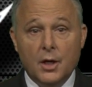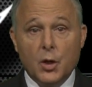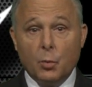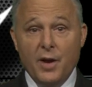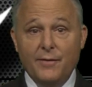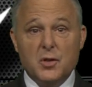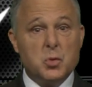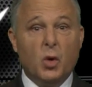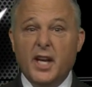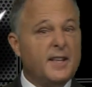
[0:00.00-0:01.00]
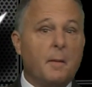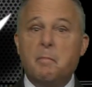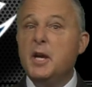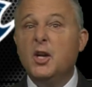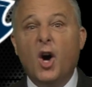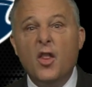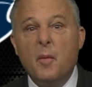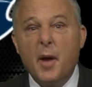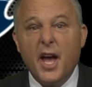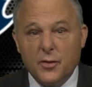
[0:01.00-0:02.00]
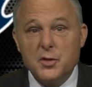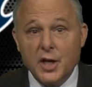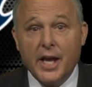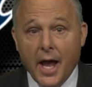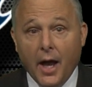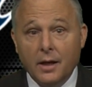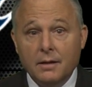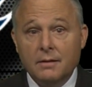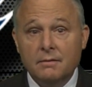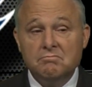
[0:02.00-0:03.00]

the Reivers will get to beat on the Panthers again.